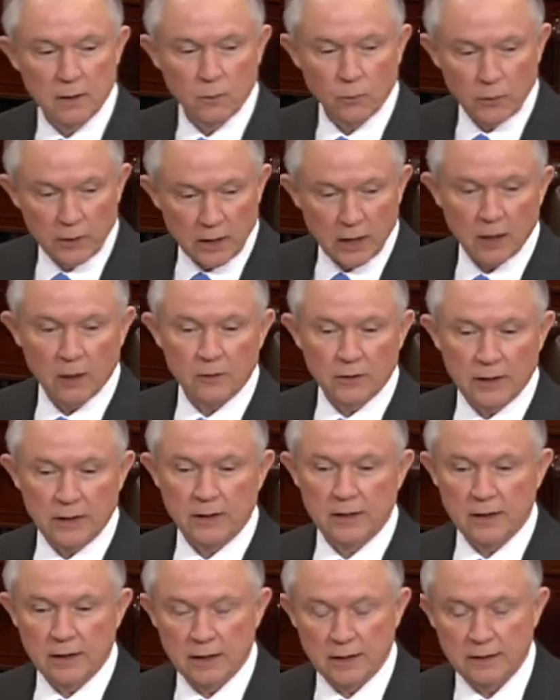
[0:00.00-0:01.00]
we all
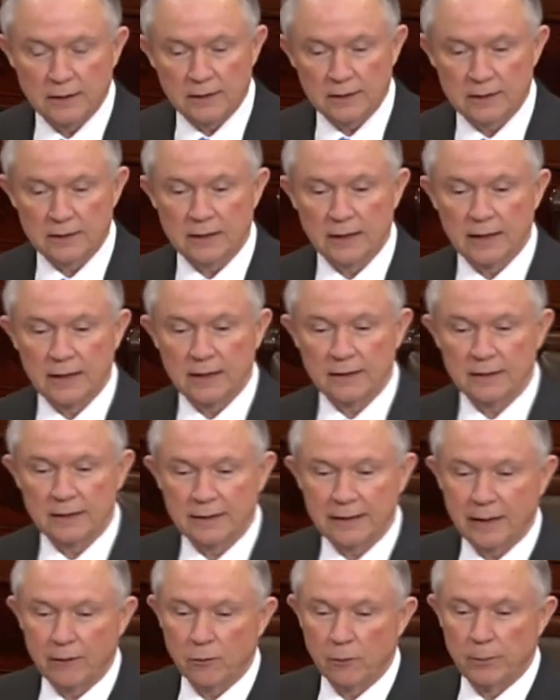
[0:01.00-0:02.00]
need to understand
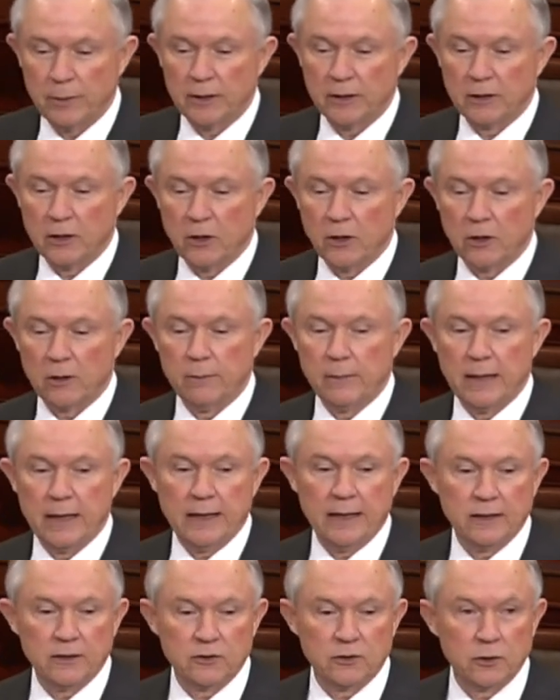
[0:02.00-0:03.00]
that there would be an
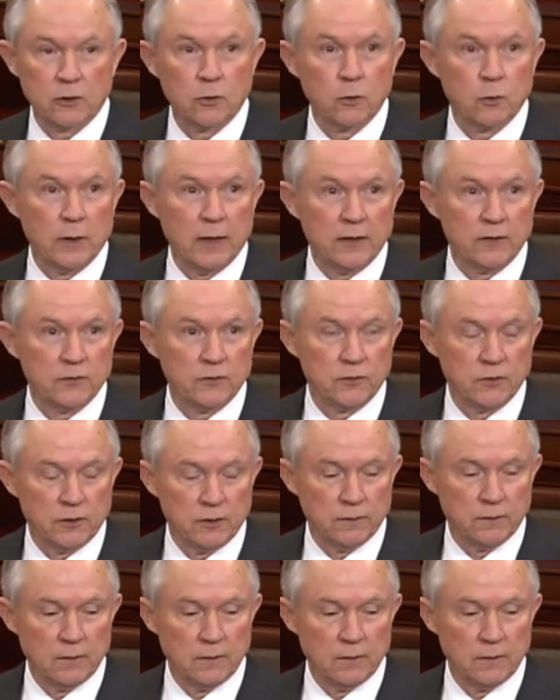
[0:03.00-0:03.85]
automatic sequester.